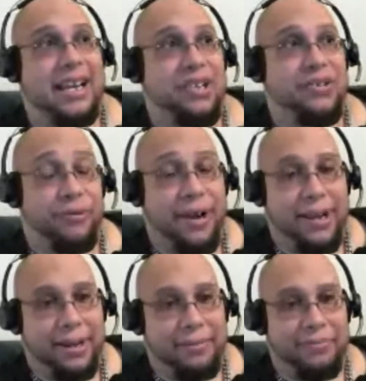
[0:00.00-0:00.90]
his
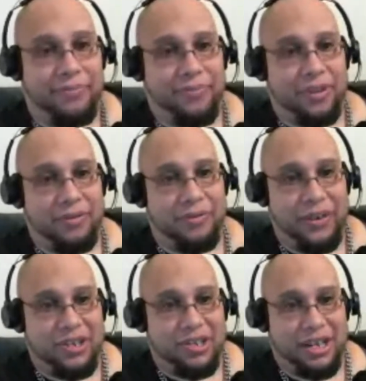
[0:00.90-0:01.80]
frame
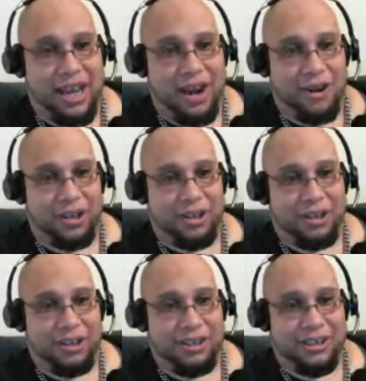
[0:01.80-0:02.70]
fits the character.